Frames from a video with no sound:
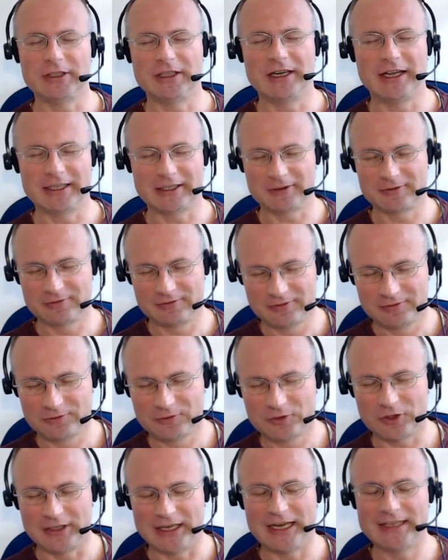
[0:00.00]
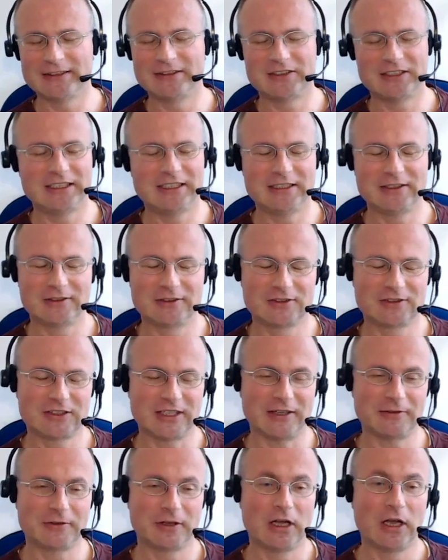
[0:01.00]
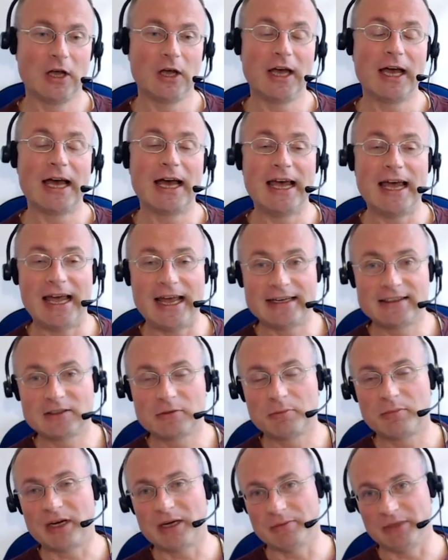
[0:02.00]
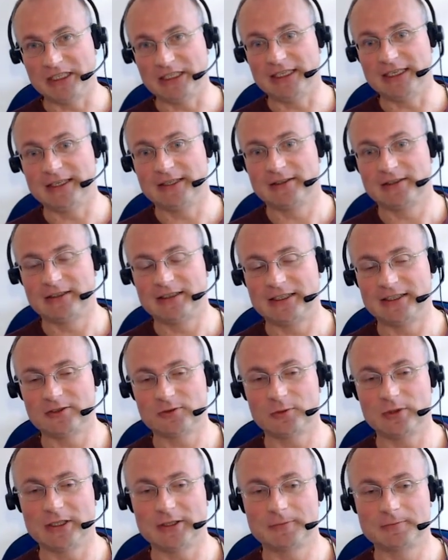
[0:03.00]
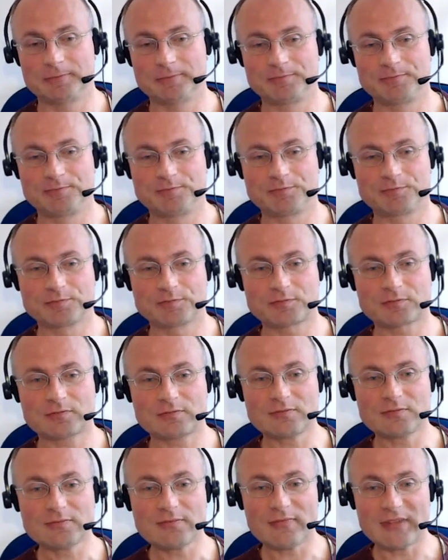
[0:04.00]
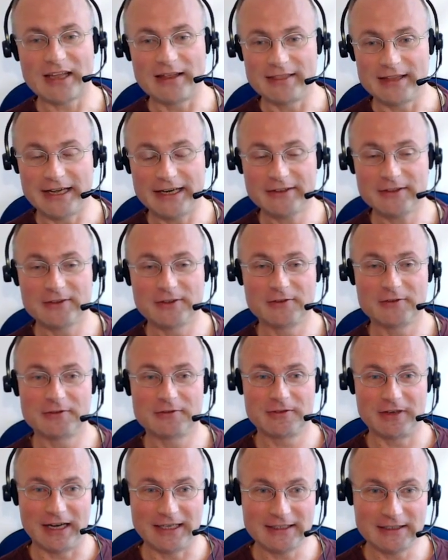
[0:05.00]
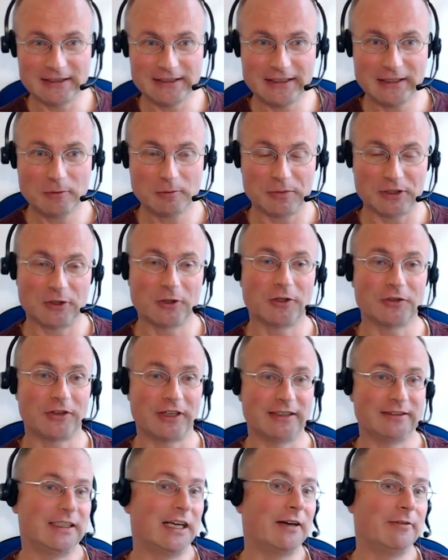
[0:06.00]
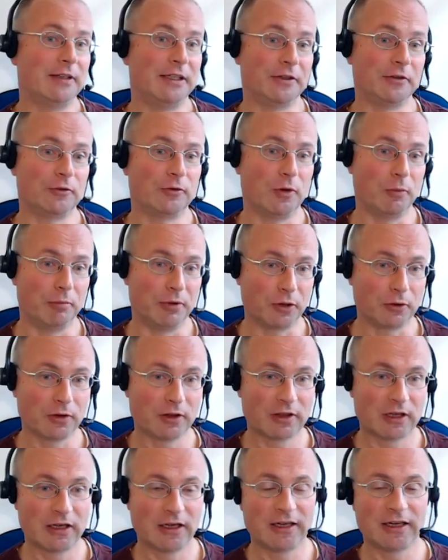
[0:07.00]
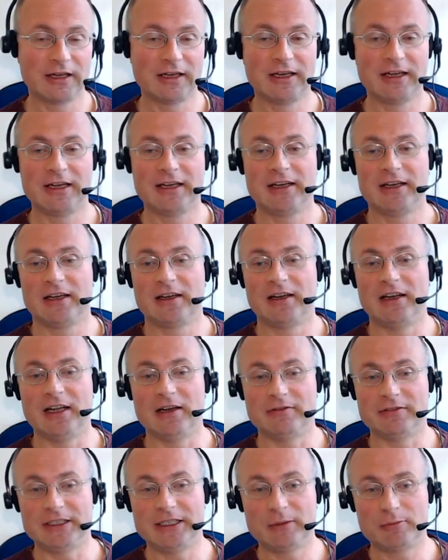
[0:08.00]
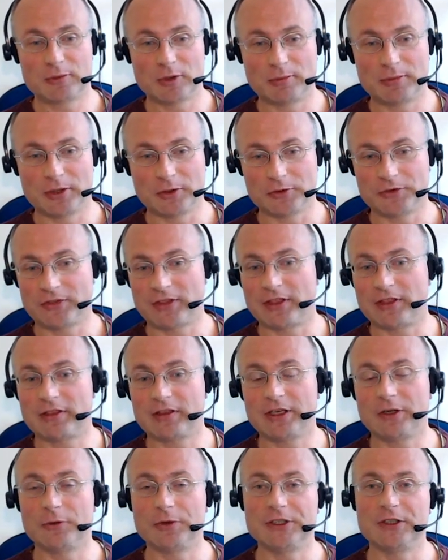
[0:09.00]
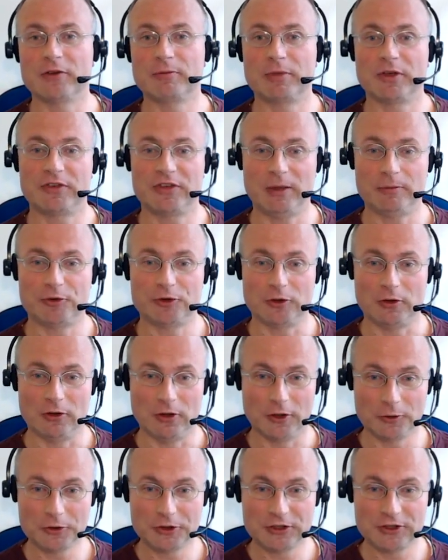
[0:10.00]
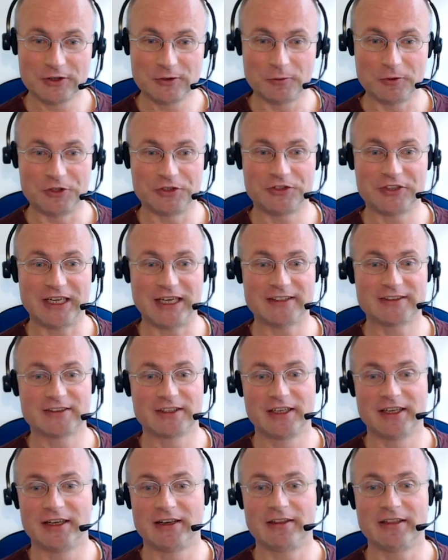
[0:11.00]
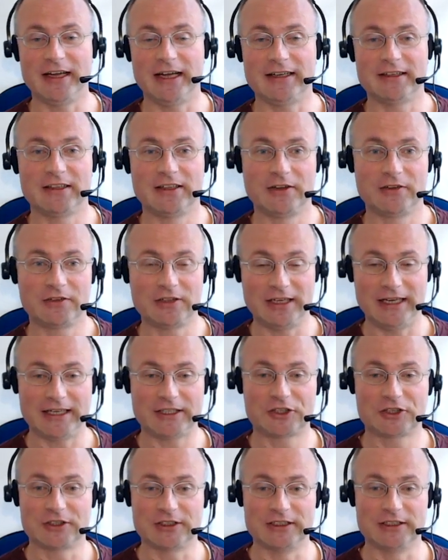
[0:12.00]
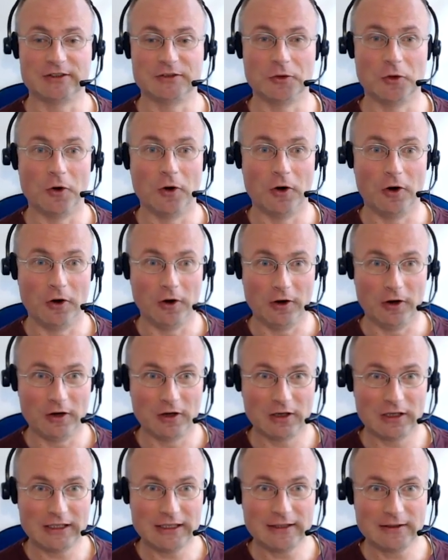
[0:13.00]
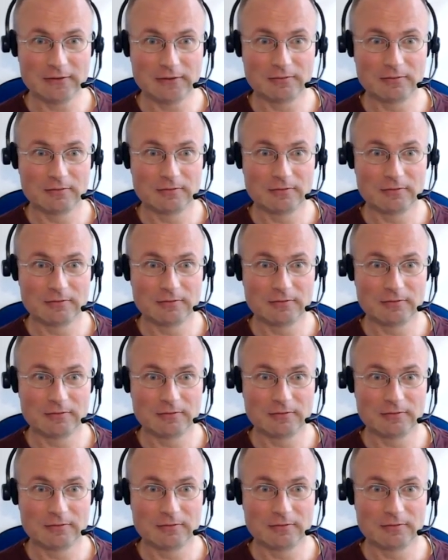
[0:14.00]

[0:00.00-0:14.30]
like tonality stuff, and by meaning as well. And then finally, because there's evidence for both, Lavie proposed the theory of perceptual load, which says that selection is early